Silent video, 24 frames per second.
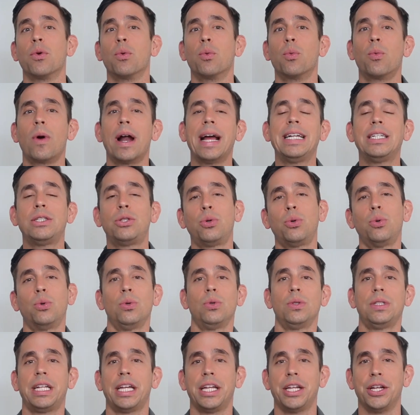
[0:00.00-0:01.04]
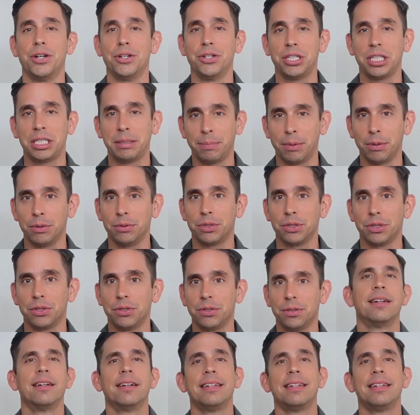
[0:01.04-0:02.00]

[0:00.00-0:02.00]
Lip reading: the right tools at your disposal.